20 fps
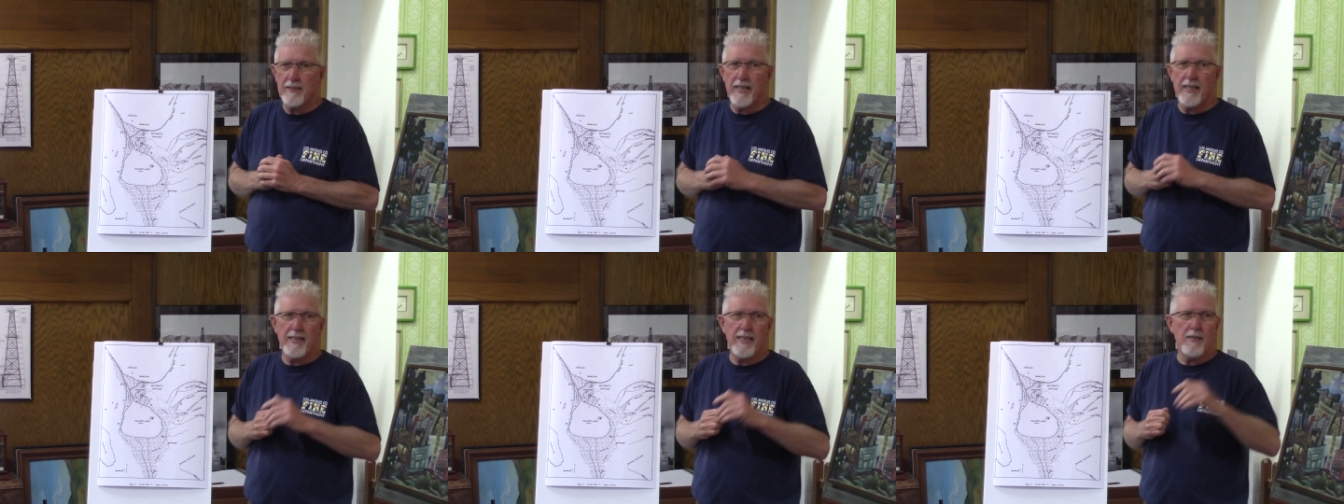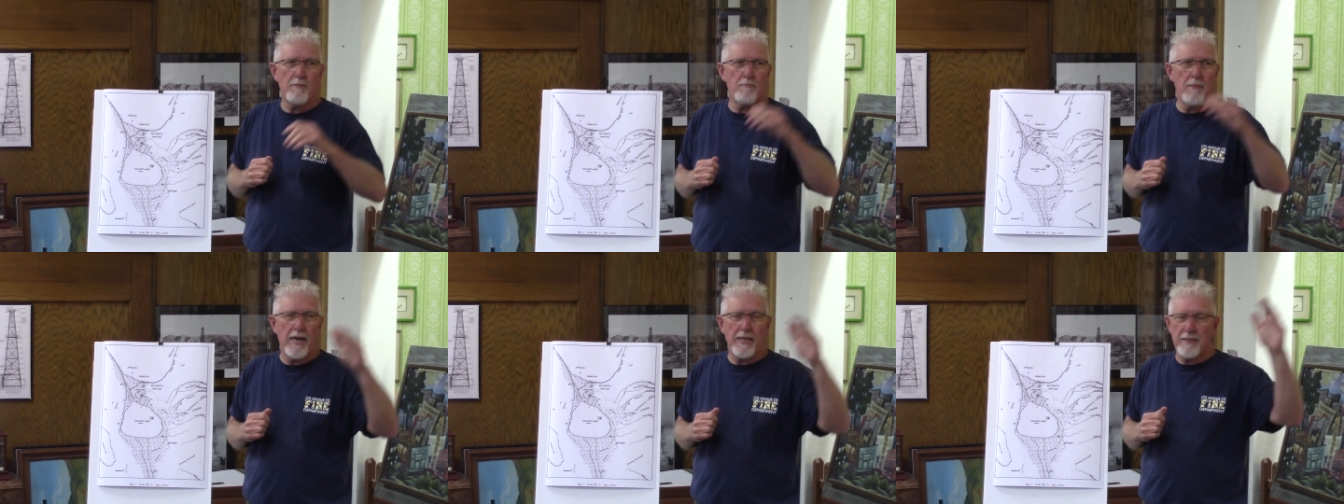then
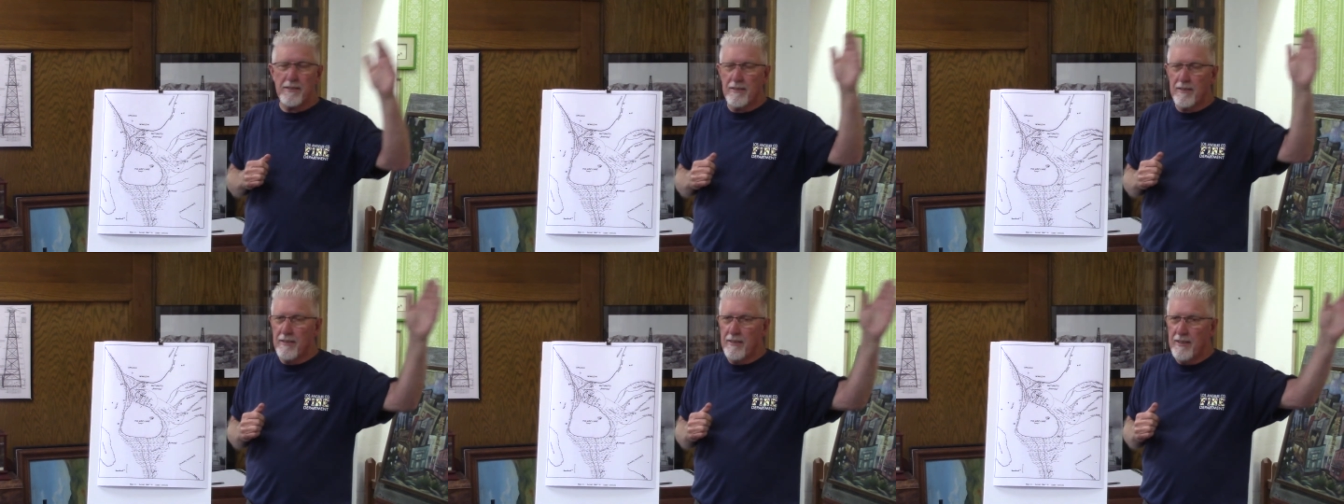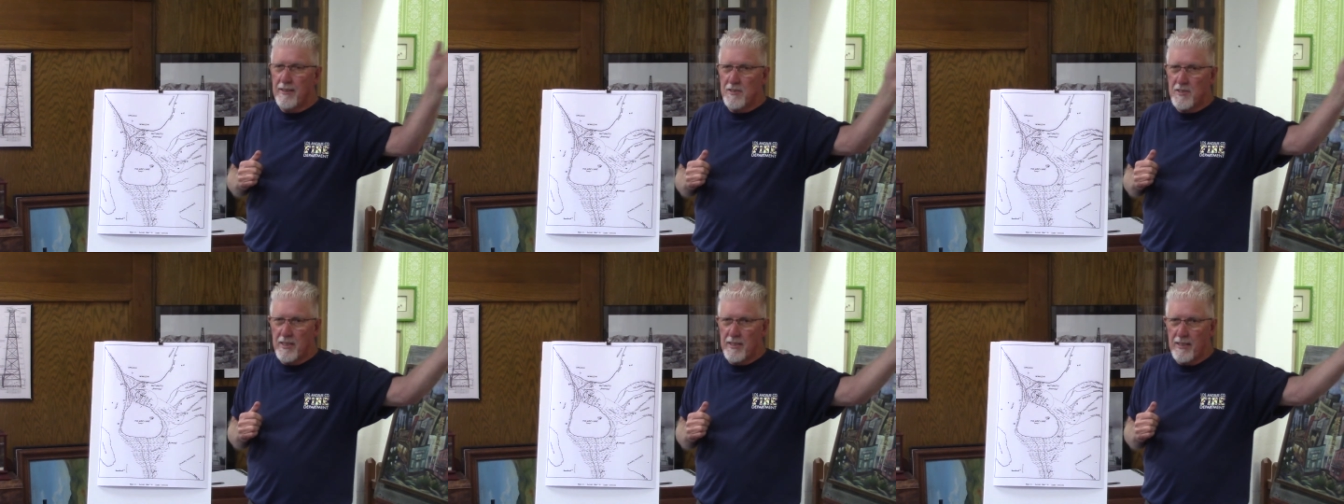he met
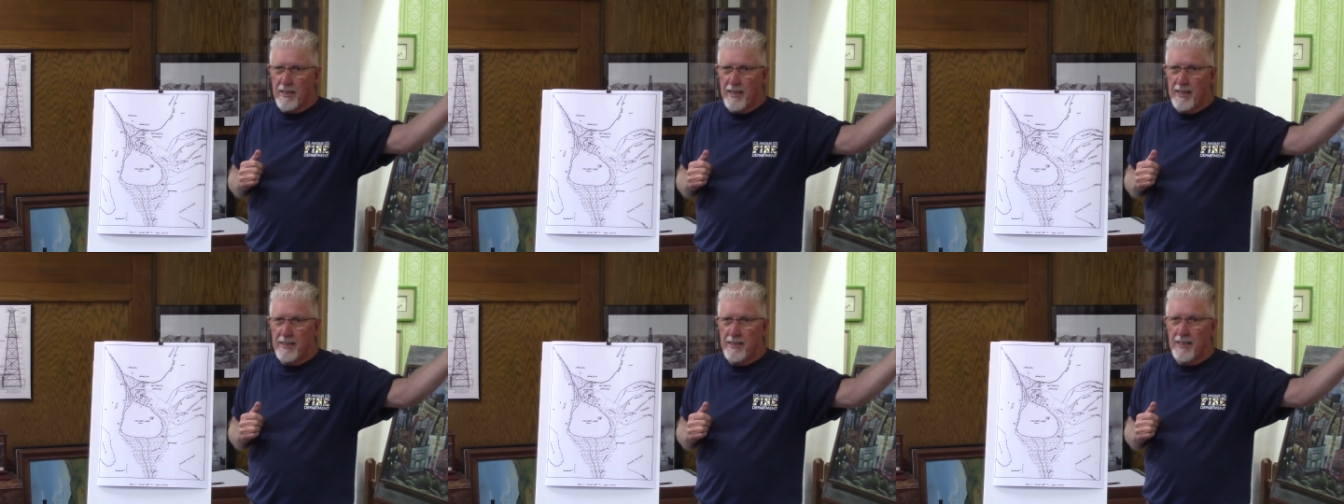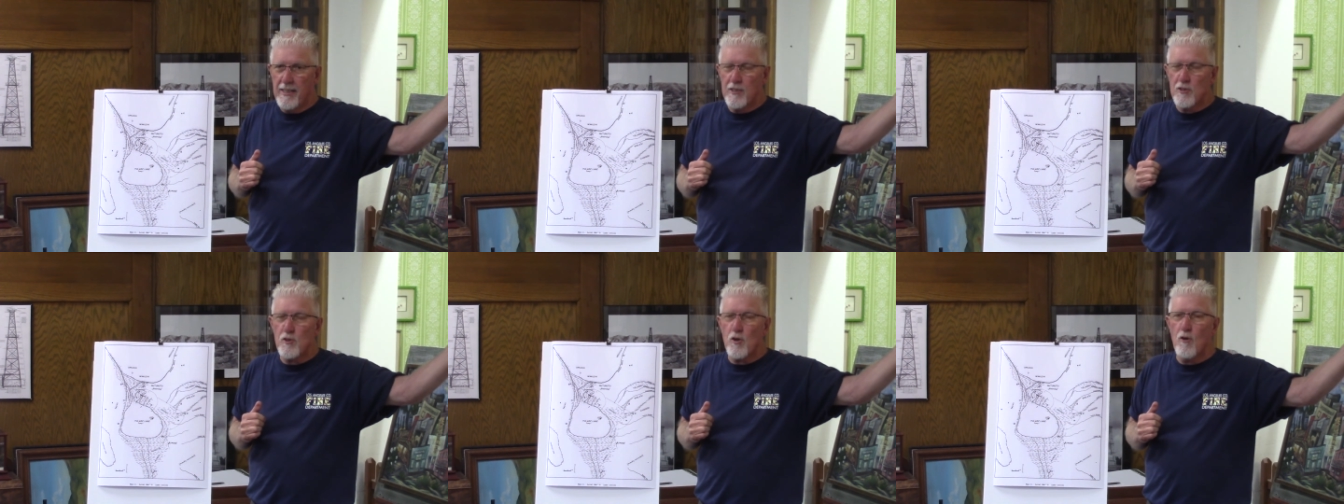these
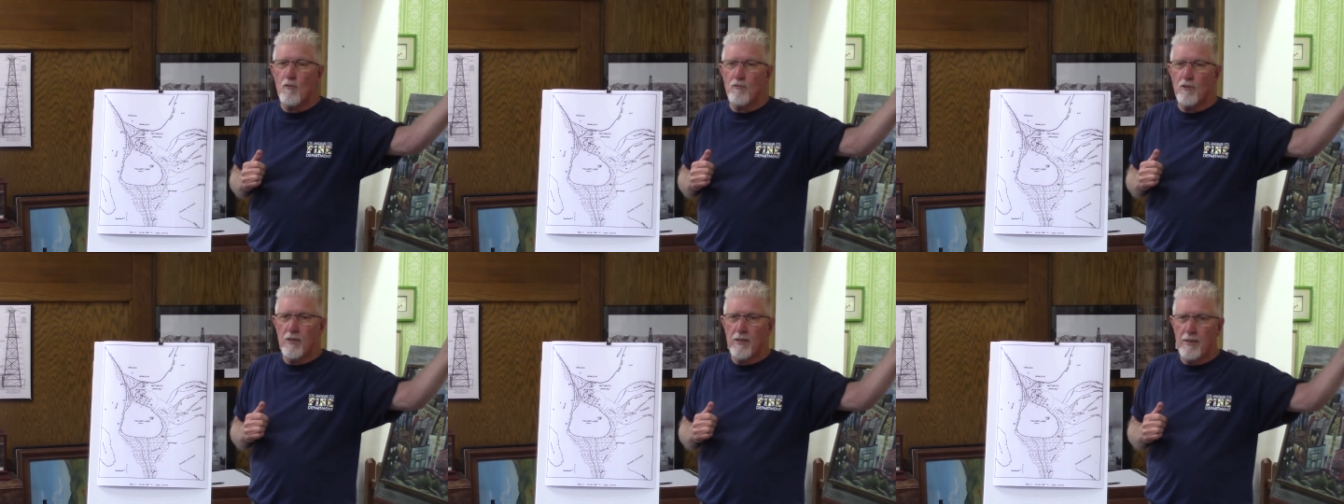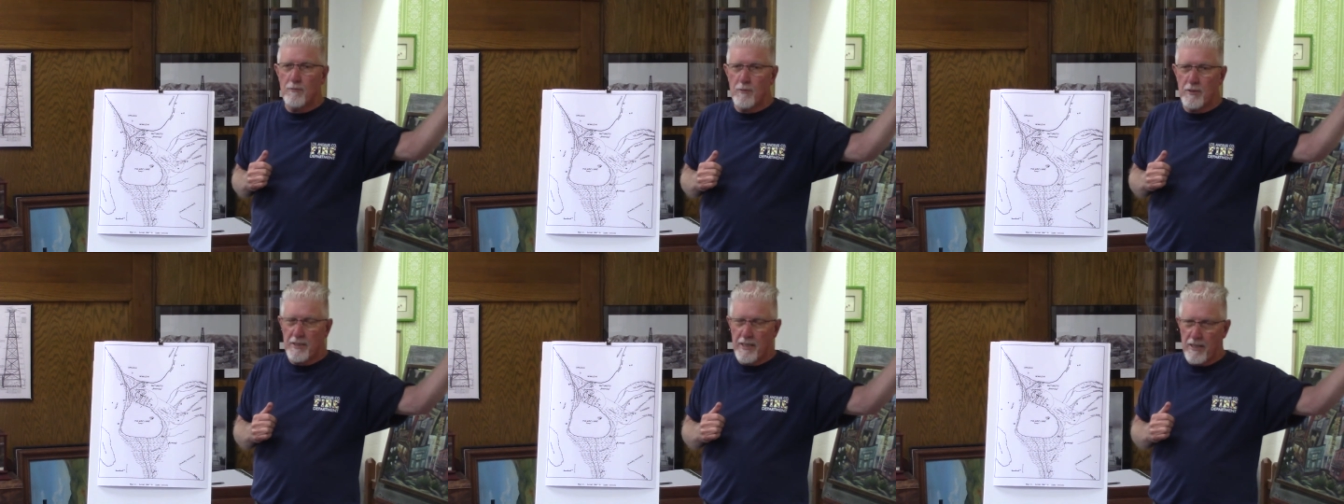Indians over
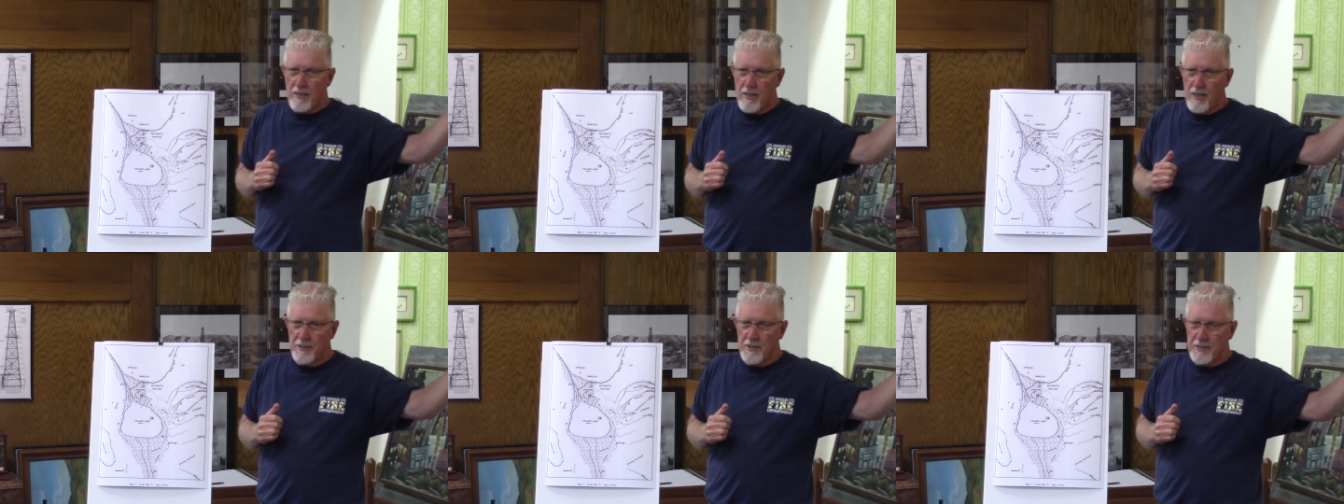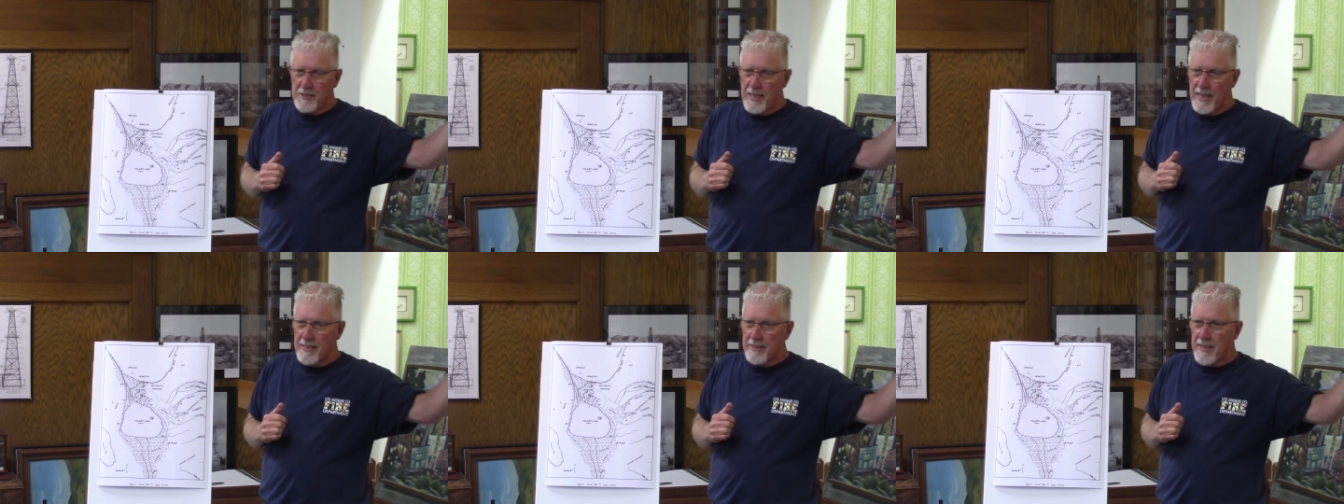on what they called
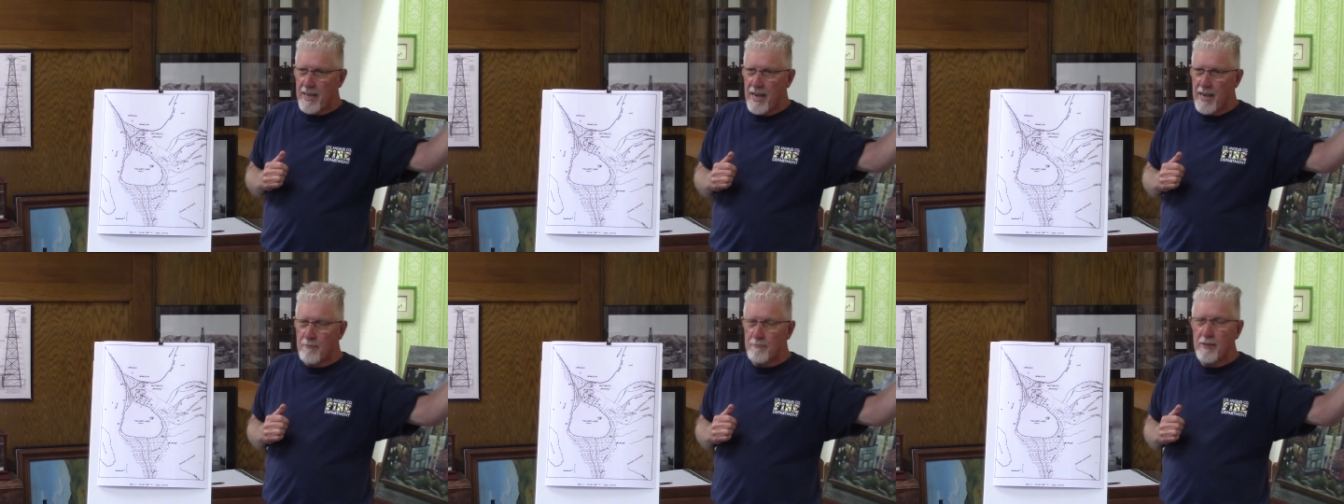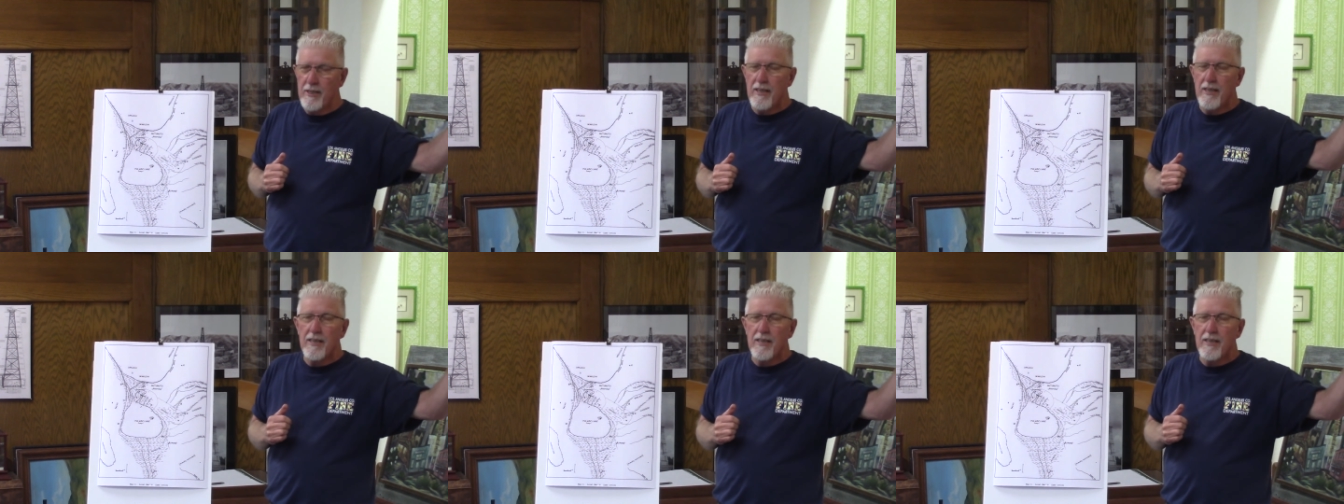at that time,